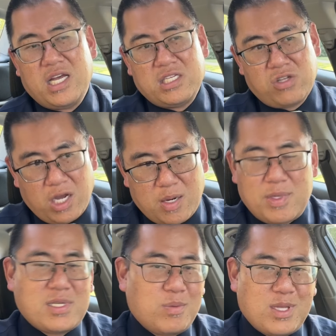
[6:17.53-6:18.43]
it's not going to
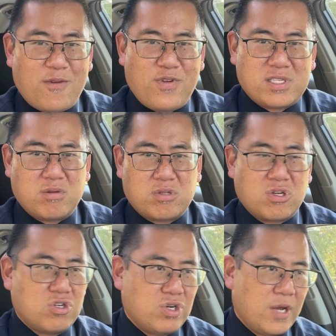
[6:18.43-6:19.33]
be something that fixed through
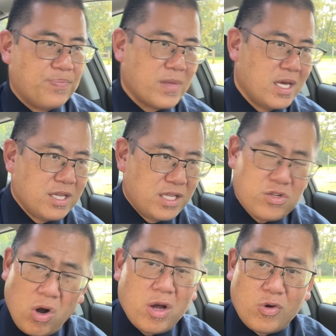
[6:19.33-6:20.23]
surgery.
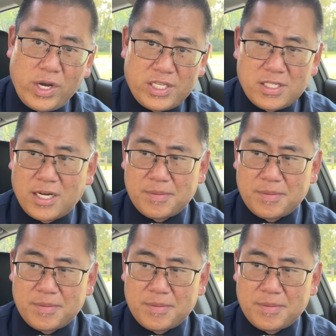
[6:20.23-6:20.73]
These are all quite